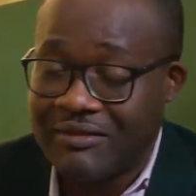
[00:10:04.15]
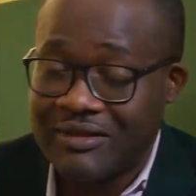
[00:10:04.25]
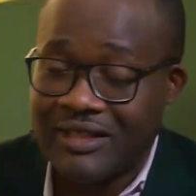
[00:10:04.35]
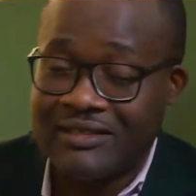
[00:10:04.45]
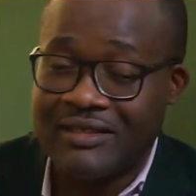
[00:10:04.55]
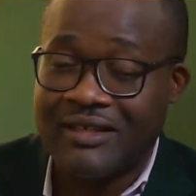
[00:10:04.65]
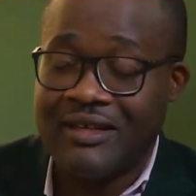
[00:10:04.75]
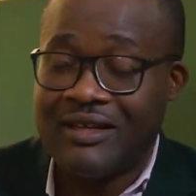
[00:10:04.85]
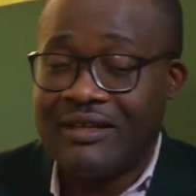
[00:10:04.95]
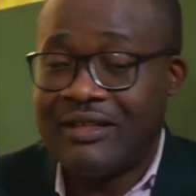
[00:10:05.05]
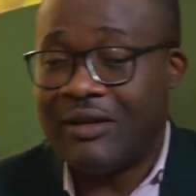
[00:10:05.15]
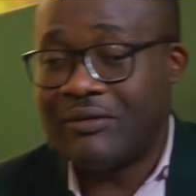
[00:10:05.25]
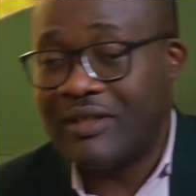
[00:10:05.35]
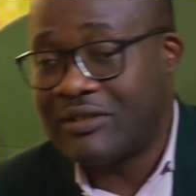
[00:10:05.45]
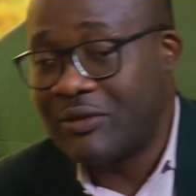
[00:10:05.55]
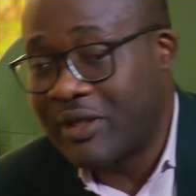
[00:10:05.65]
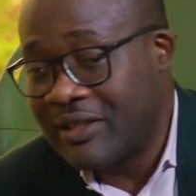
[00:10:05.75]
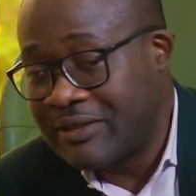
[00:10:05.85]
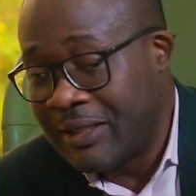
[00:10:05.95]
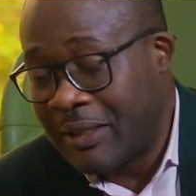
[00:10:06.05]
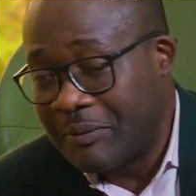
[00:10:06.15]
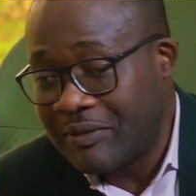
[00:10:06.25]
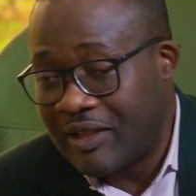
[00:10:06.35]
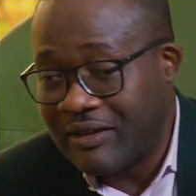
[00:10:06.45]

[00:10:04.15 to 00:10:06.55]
fantastic. Now let's look at um,